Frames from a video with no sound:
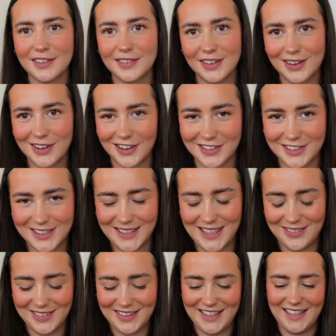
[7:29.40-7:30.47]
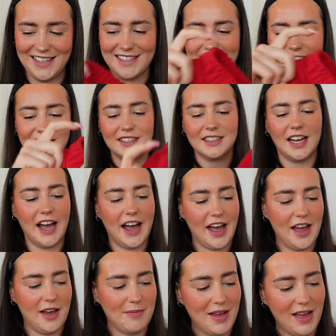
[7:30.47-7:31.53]
you can't do that with these.
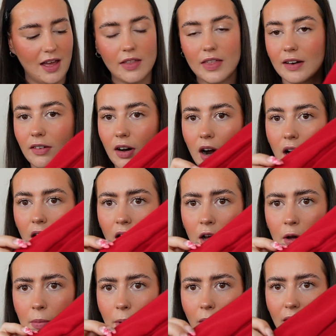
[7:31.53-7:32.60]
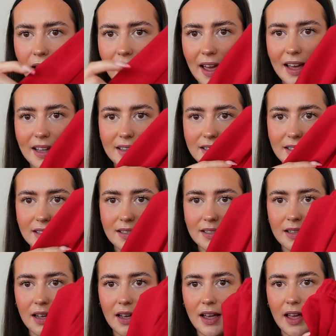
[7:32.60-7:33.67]
There are
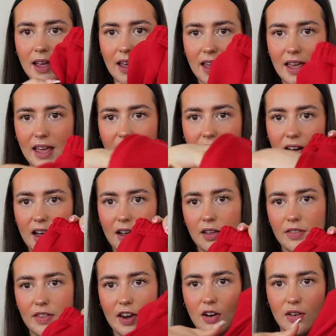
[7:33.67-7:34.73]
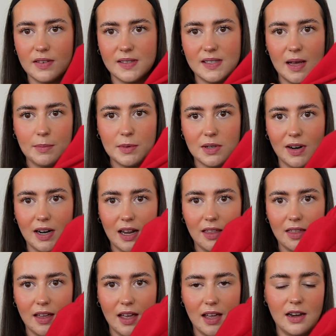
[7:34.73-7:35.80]
pockets here. They're not zips or
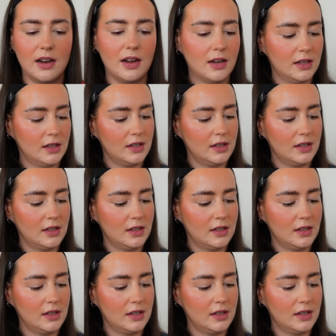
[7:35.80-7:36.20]
anything.